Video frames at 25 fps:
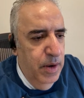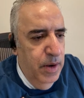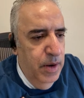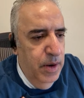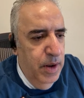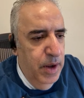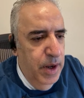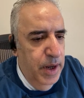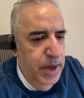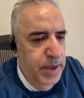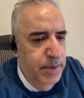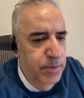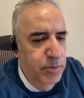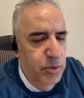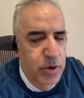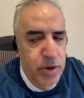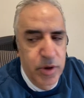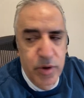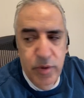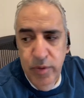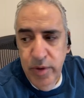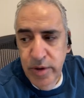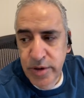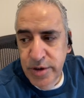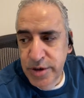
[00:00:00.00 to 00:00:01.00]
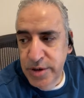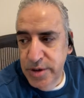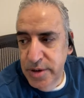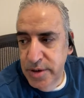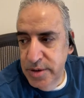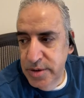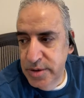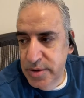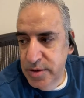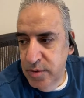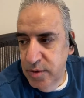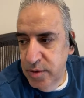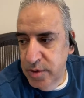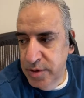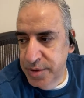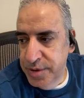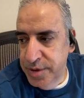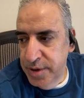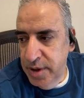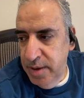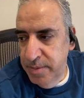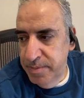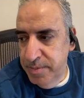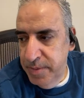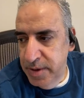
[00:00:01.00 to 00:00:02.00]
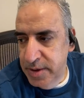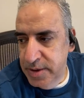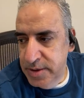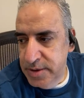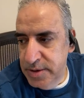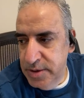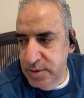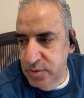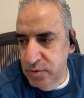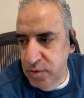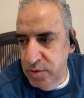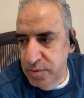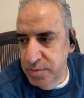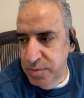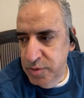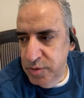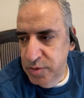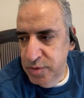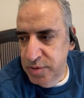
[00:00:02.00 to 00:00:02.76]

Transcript: any more questions or topics you want me to